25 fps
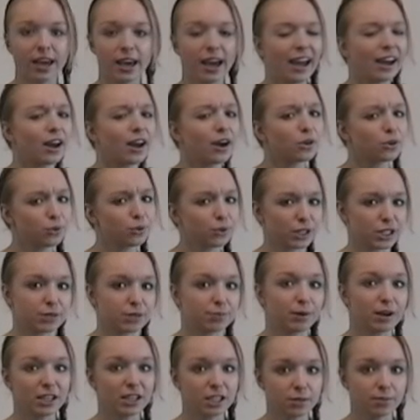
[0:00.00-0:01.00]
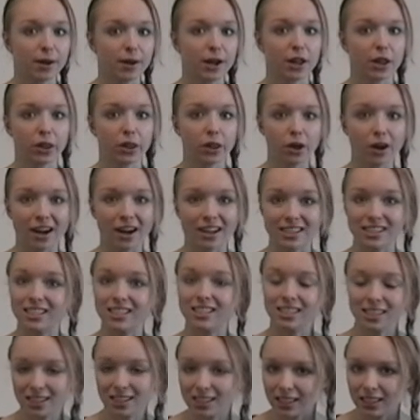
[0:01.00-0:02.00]
and how to express my thoughts
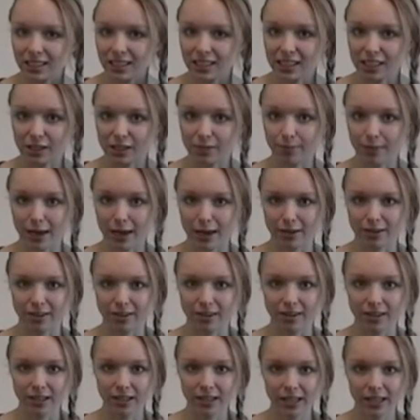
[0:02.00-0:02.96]
in a succinct manner,